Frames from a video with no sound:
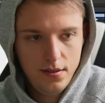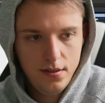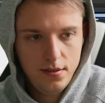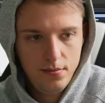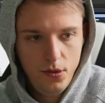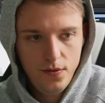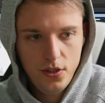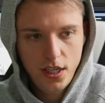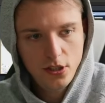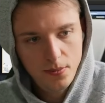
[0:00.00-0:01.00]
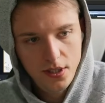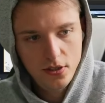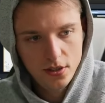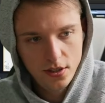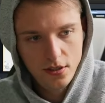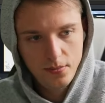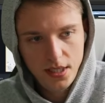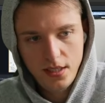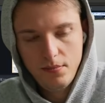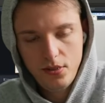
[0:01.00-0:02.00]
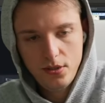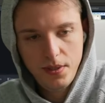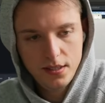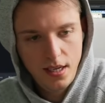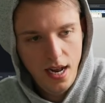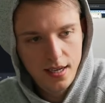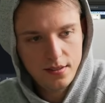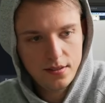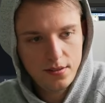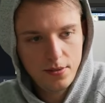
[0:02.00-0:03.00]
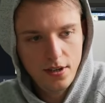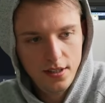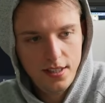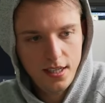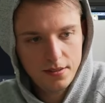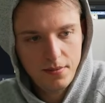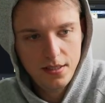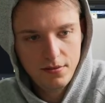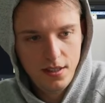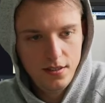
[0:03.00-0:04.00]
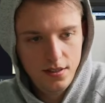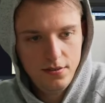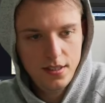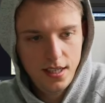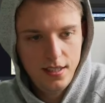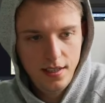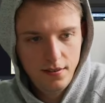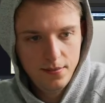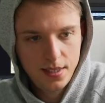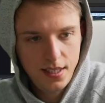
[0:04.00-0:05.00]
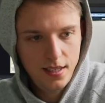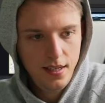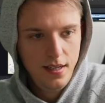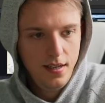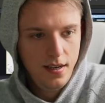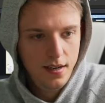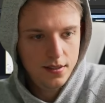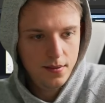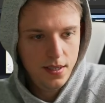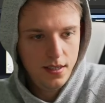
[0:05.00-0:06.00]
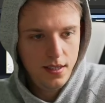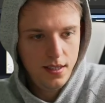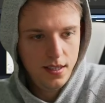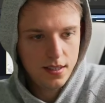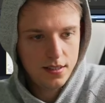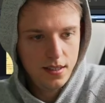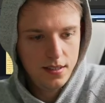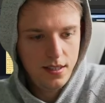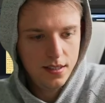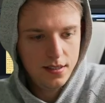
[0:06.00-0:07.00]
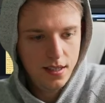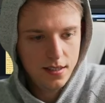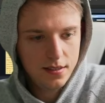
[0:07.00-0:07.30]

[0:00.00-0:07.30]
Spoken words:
let's move to ChatGPT just a little bit, just because it has some context, might as well use that, you know what I'm saying? All right, so I'm gonna index.tsx,